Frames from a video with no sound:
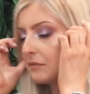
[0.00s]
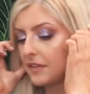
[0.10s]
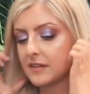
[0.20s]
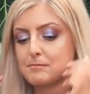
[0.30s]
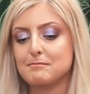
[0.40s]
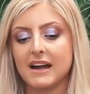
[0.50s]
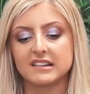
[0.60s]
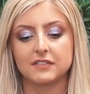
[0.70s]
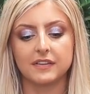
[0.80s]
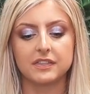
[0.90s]
for this
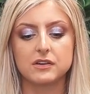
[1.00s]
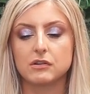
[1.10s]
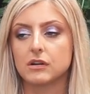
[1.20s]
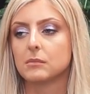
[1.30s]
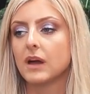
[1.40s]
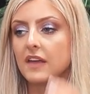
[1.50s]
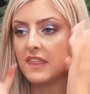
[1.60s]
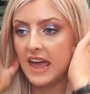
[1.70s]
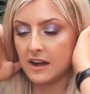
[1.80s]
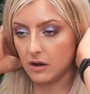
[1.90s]
massive anthurium, and
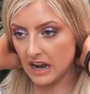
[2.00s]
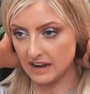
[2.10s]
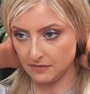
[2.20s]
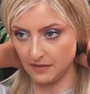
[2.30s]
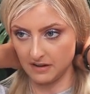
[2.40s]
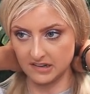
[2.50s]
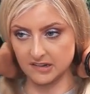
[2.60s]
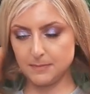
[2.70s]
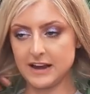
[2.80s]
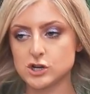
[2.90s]
then I have a very
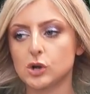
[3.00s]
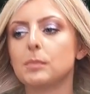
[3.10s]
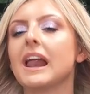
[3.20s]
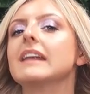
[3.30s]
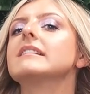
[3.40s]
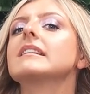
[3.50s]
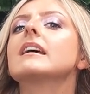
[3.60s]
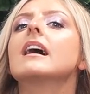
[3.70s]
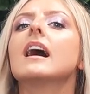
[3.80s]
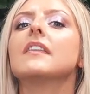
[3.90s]
special plant
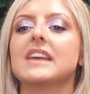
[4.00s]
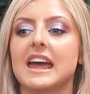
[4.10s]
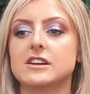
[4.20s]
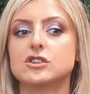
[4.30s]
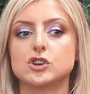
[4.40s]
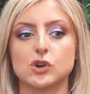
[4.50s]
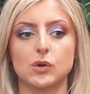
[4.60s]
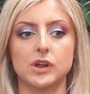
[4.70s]
at the end to show